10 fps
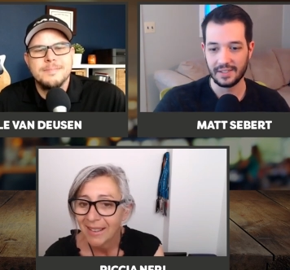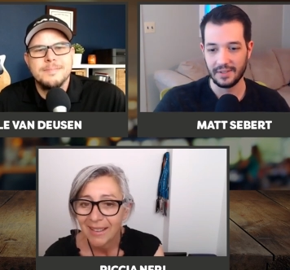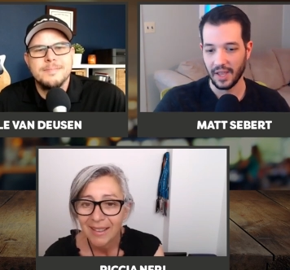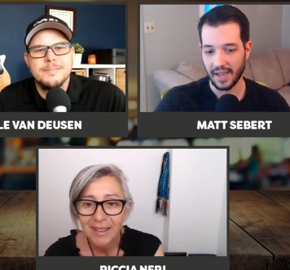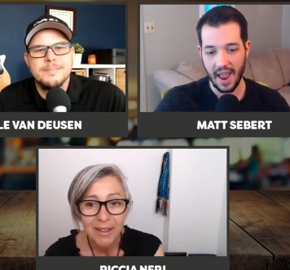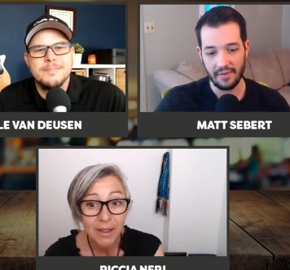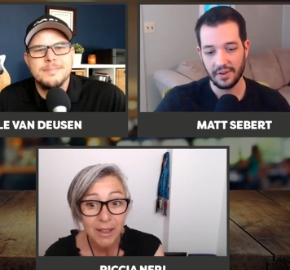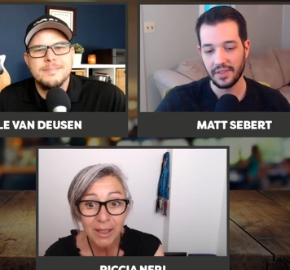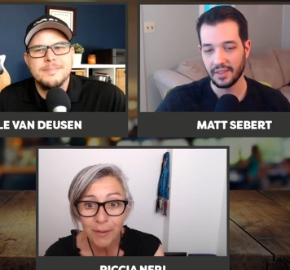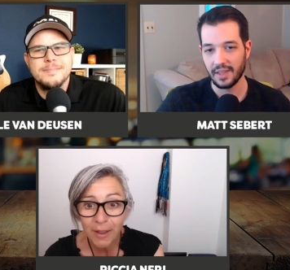Speaker 1: like
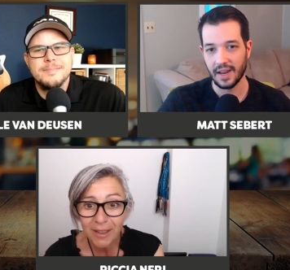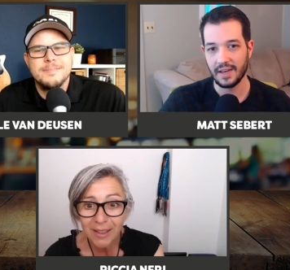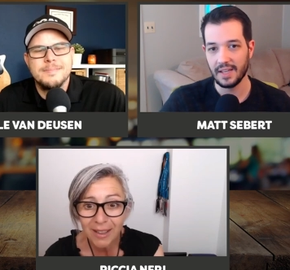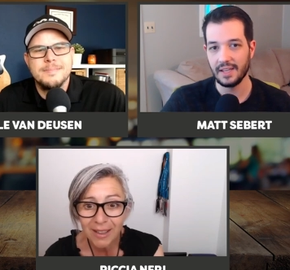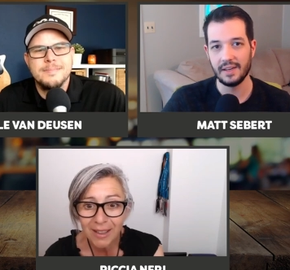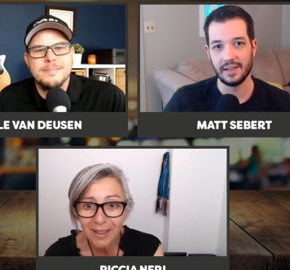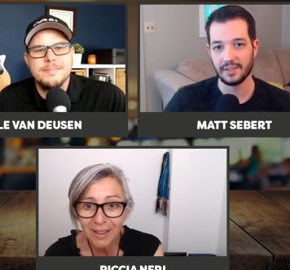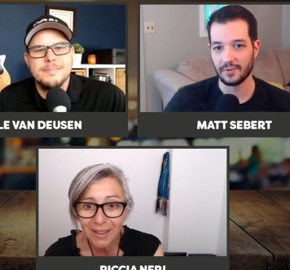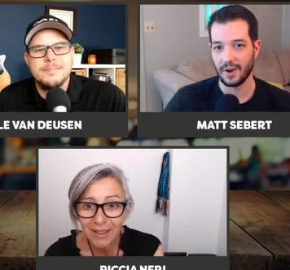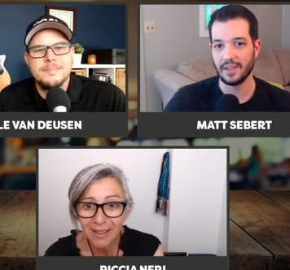everything that I need
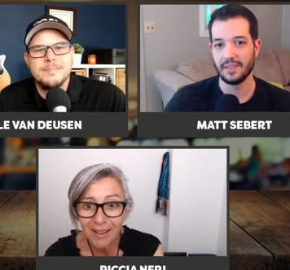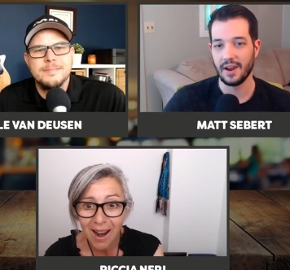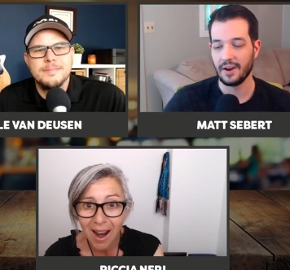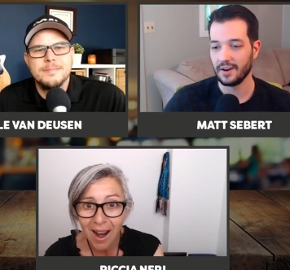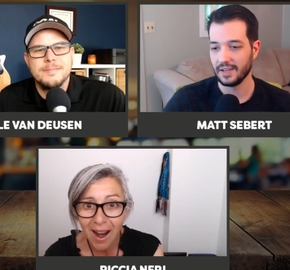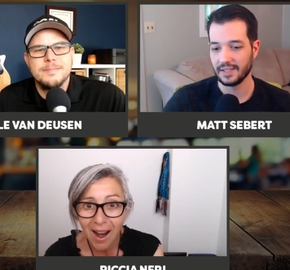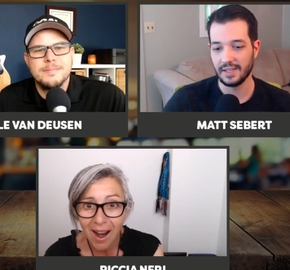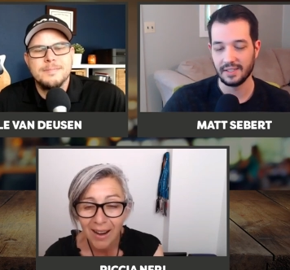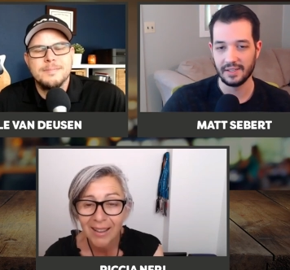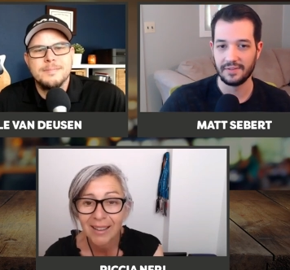is right there. It's
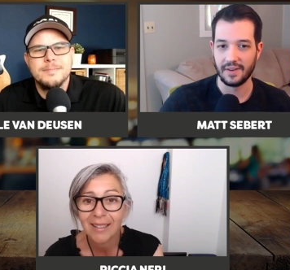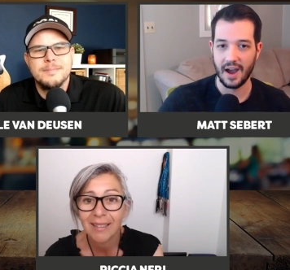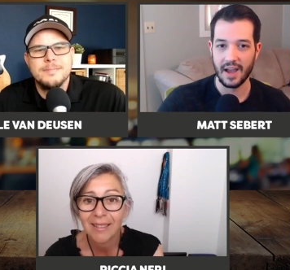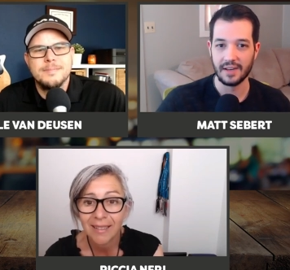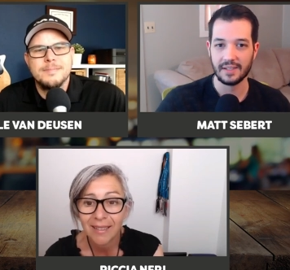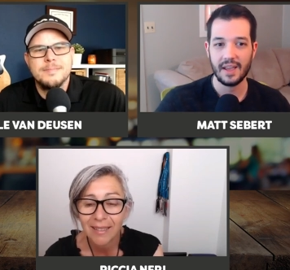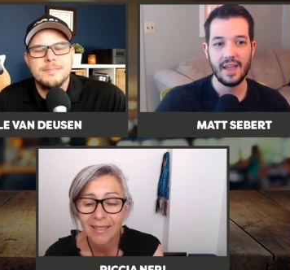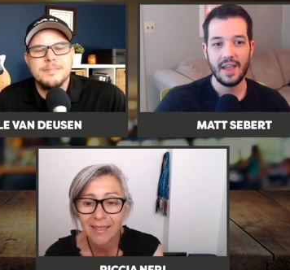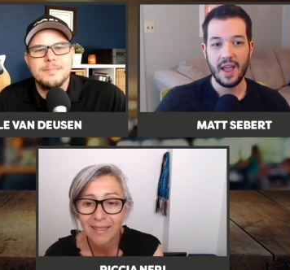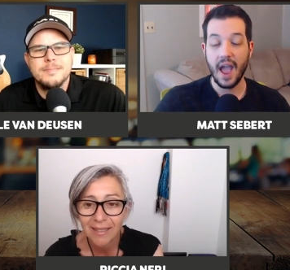easy to find,
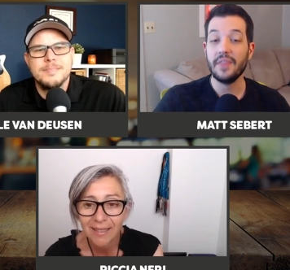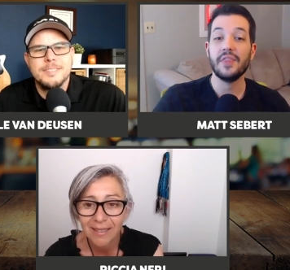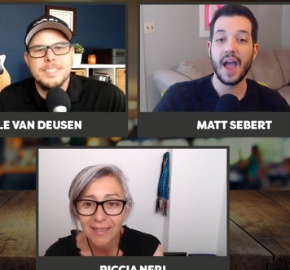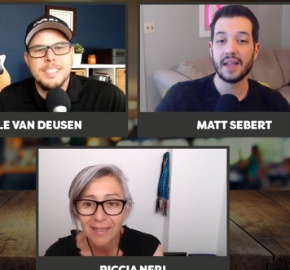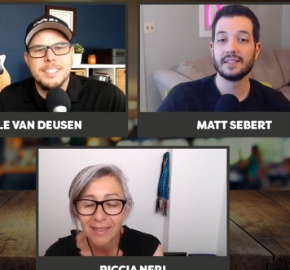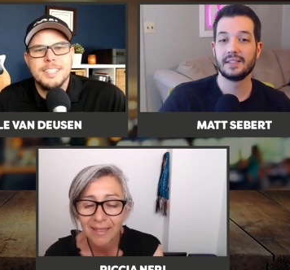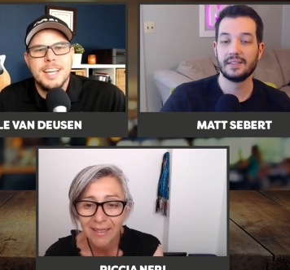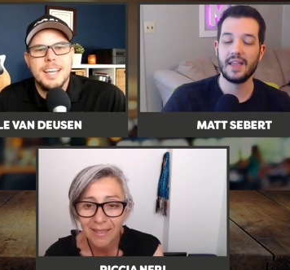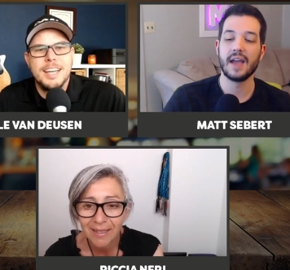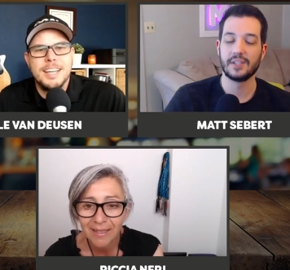and that's
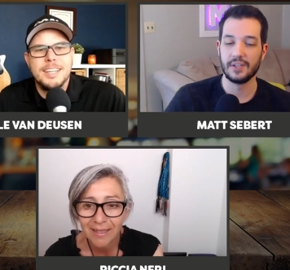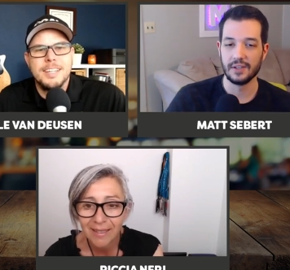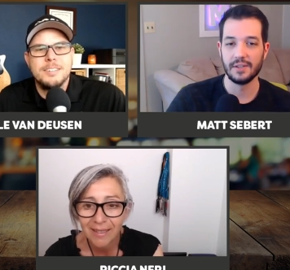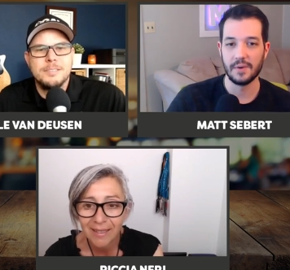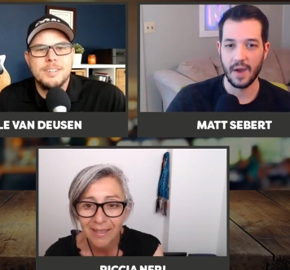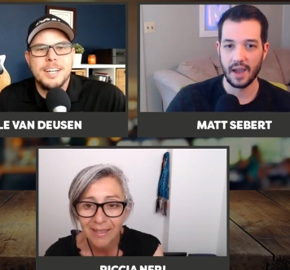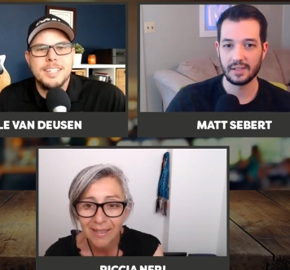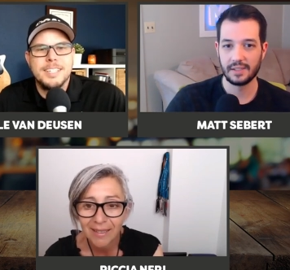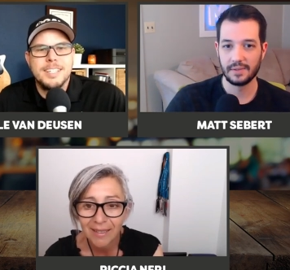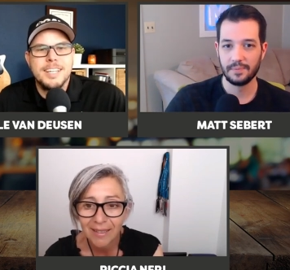that's good UX.
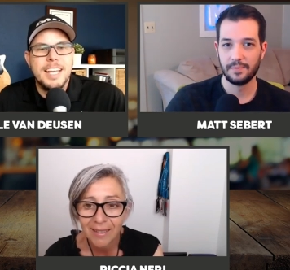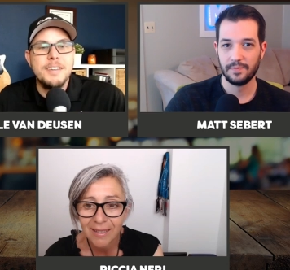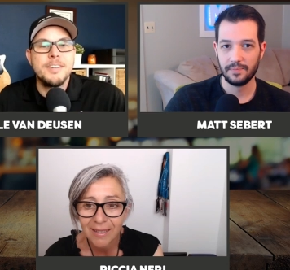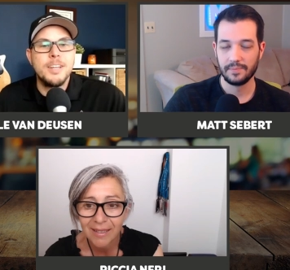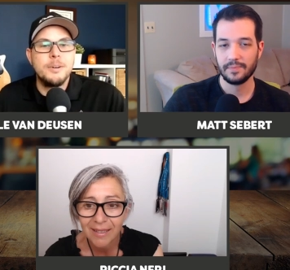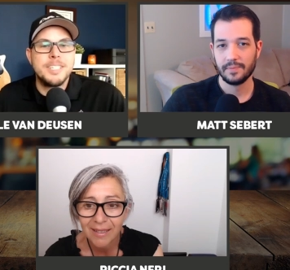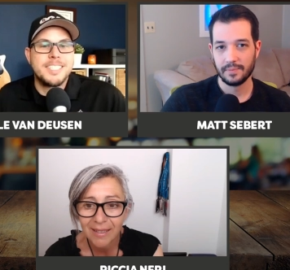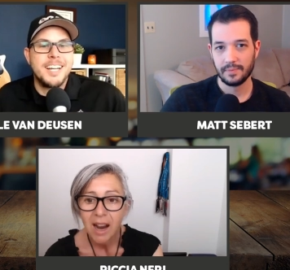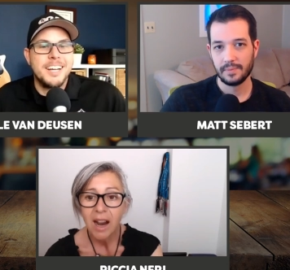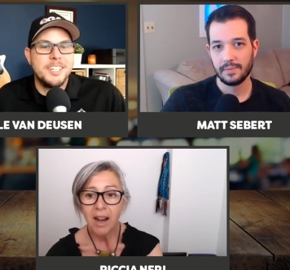Right.
Speaker 2: Even though it's
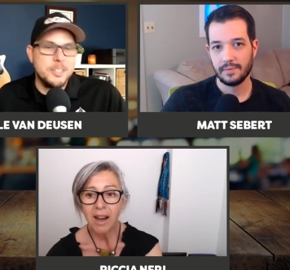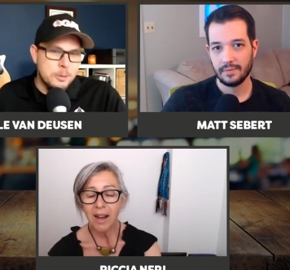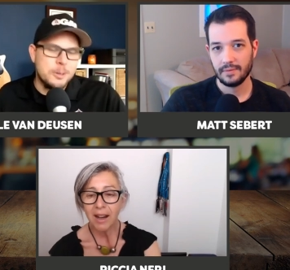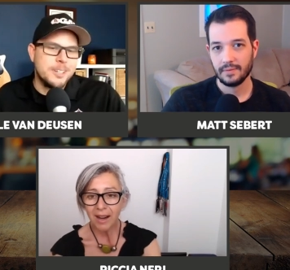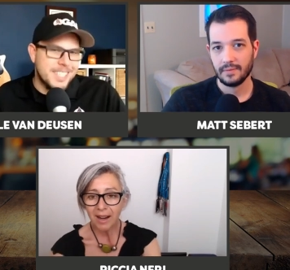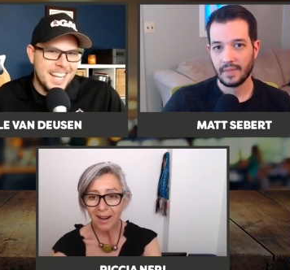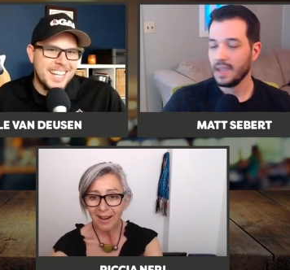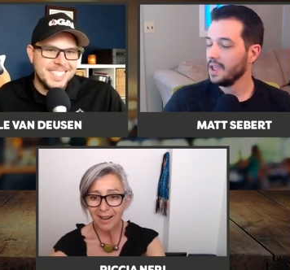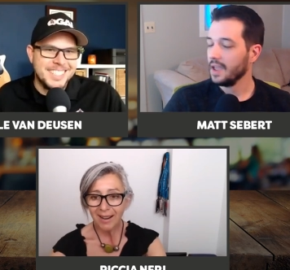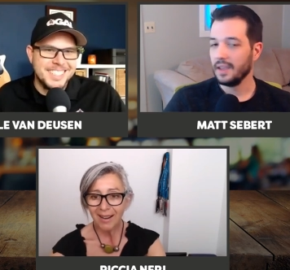not your
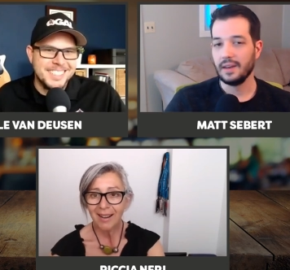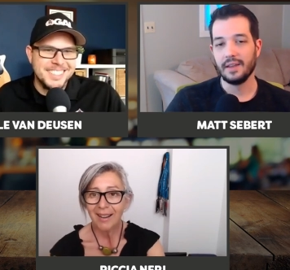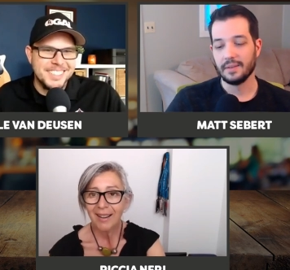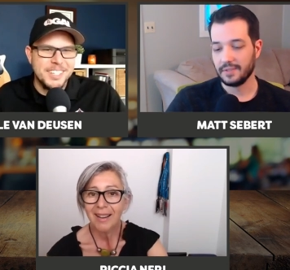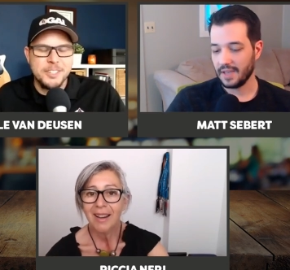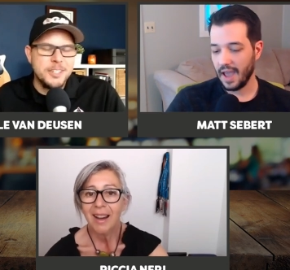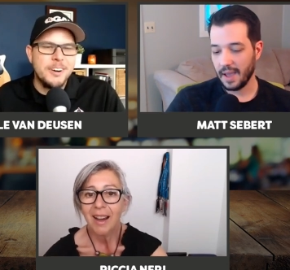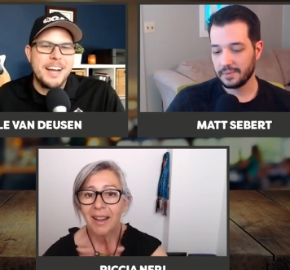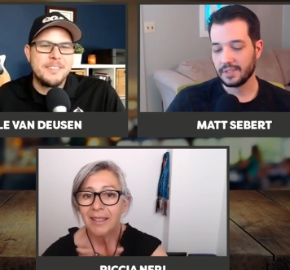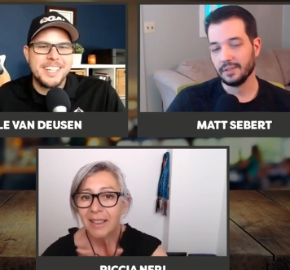taste, it you know you don't
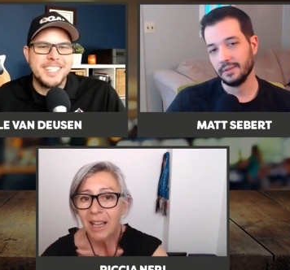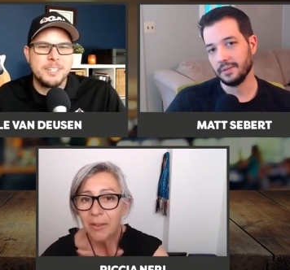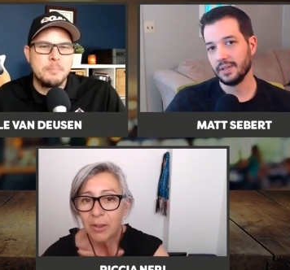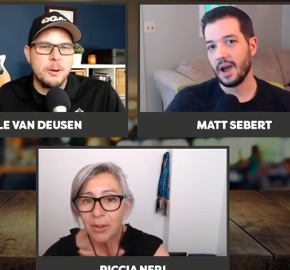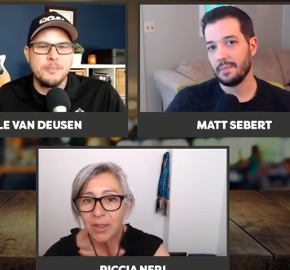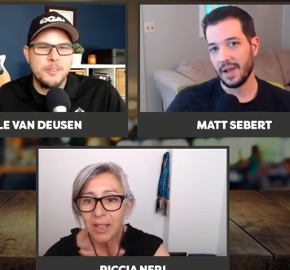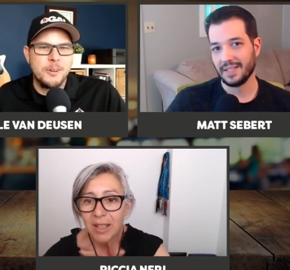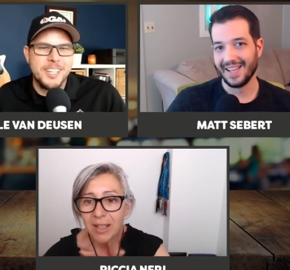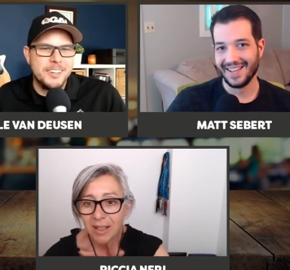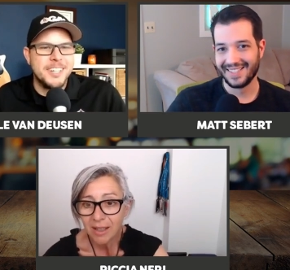have it in your not my
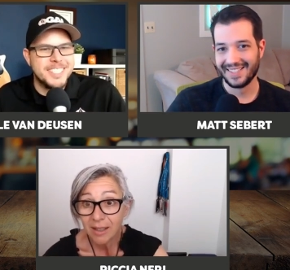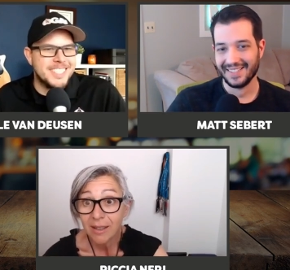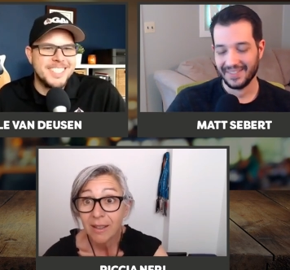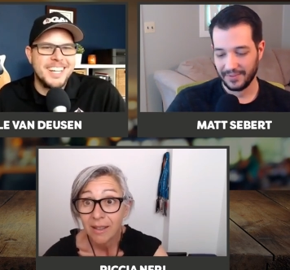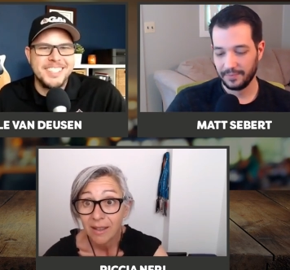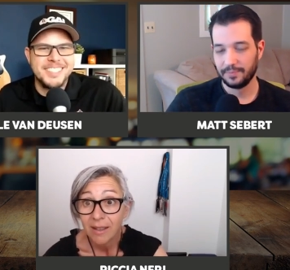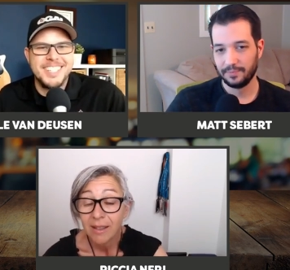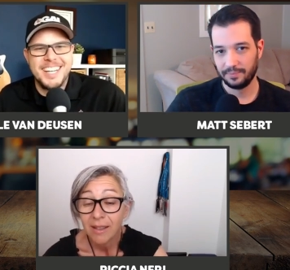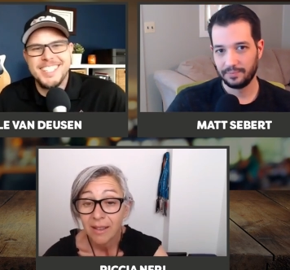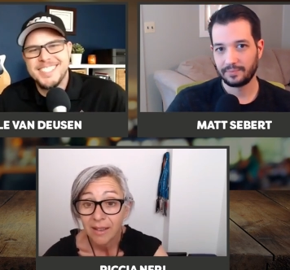taste because it's not
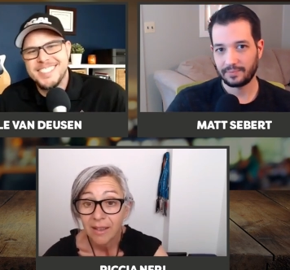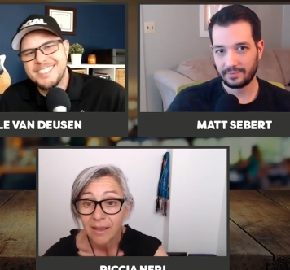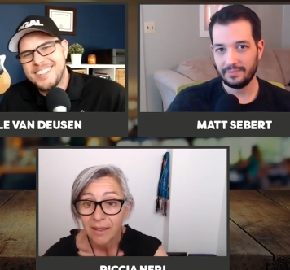your taste,